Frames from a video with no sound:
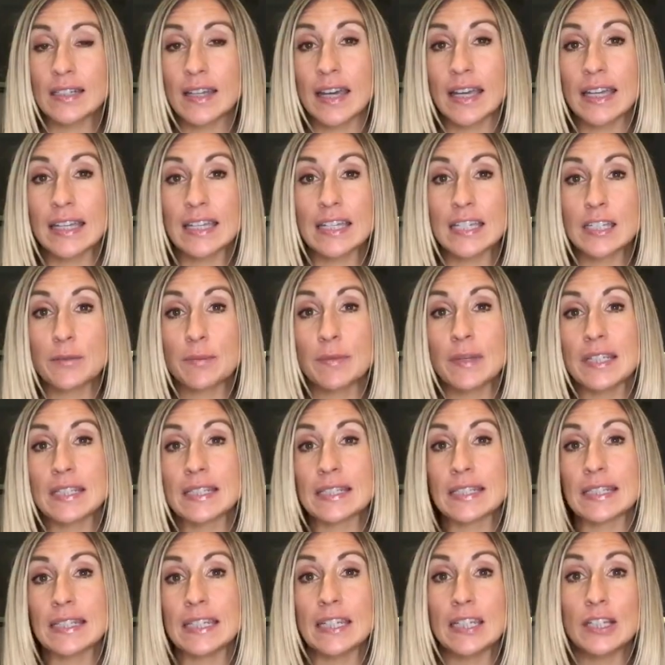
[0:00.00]
diet is
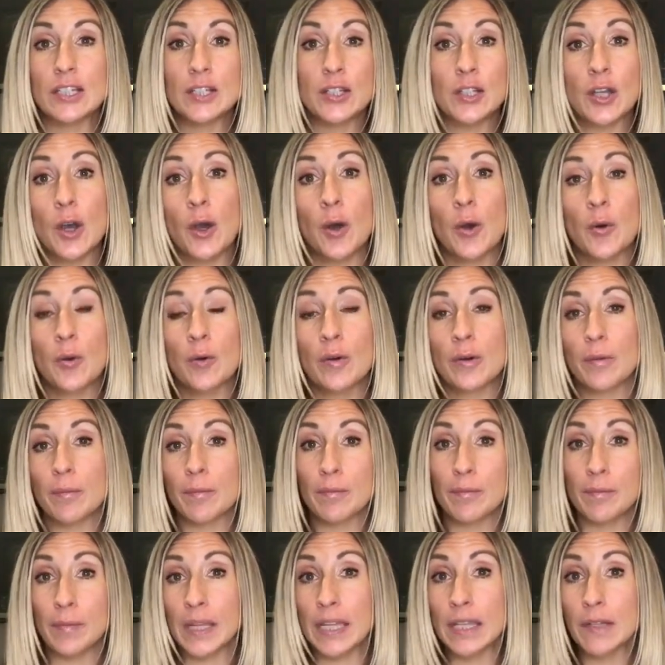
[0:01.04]
basically no
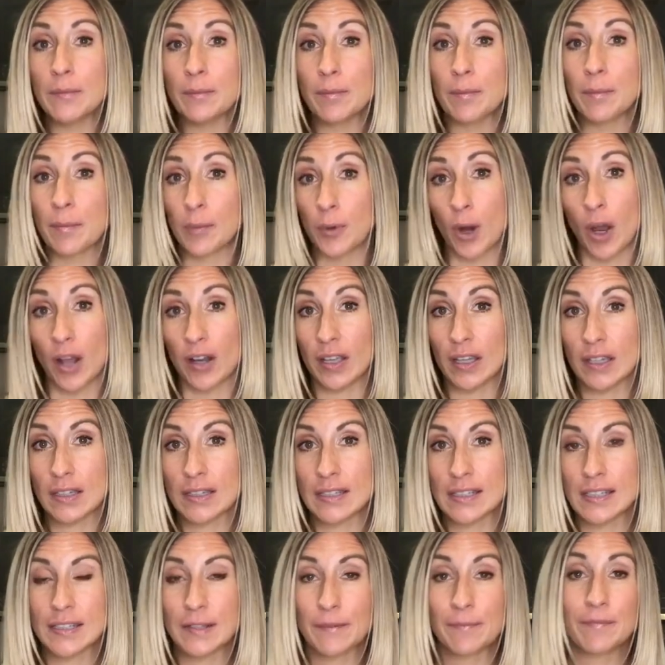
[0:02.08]
meat
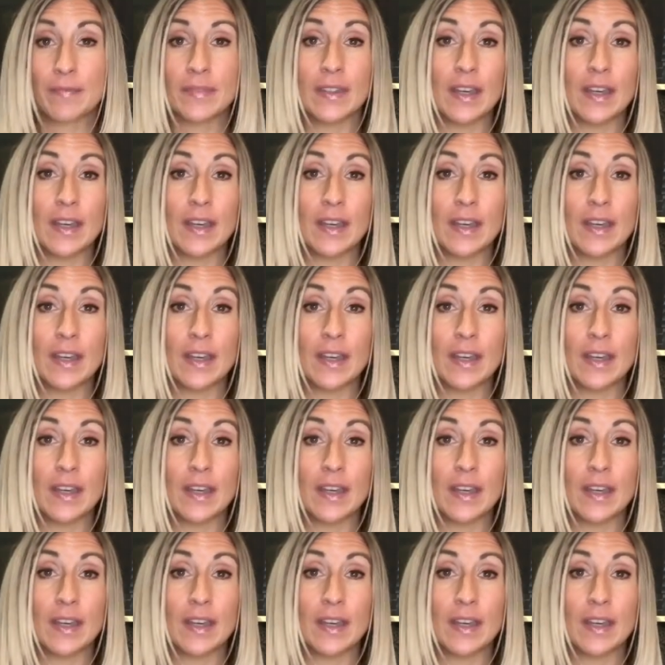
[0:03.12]
products.